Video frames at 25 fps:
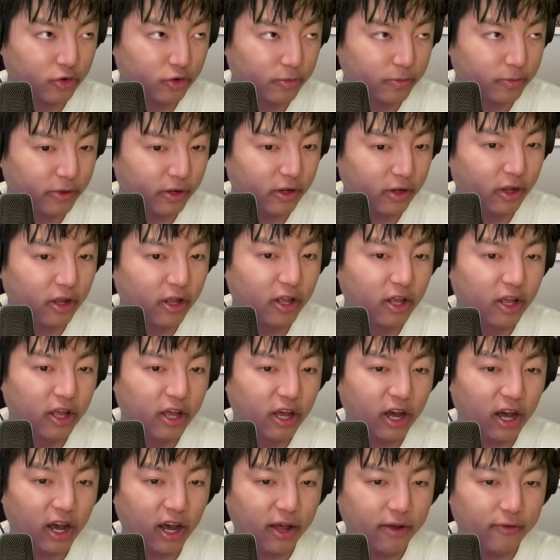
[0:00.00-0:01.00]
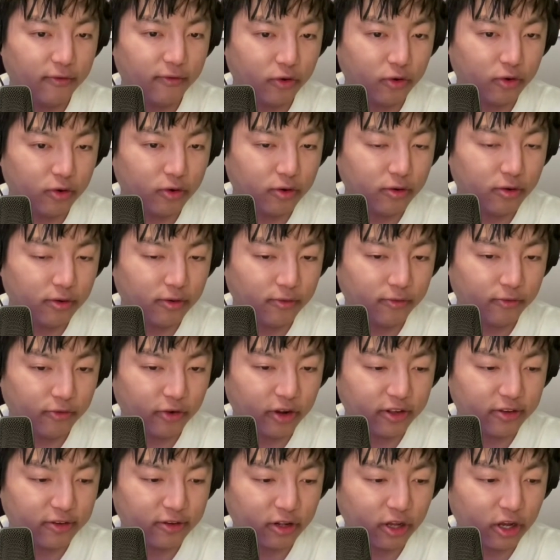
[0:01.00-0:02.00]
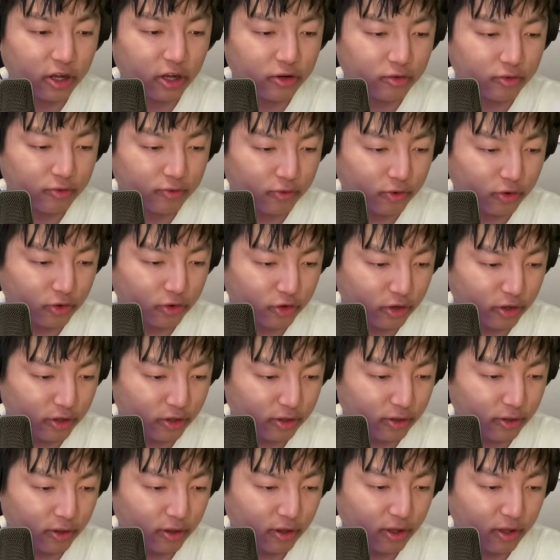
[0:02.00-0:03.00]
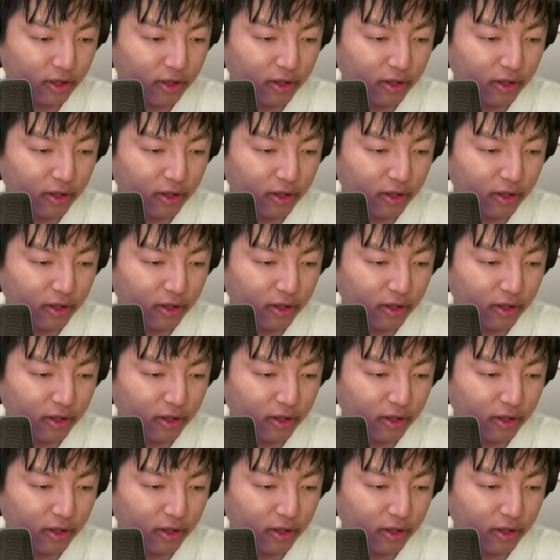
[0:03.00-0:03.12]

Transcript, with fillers: version, but I've heard Frank Sinatra's version.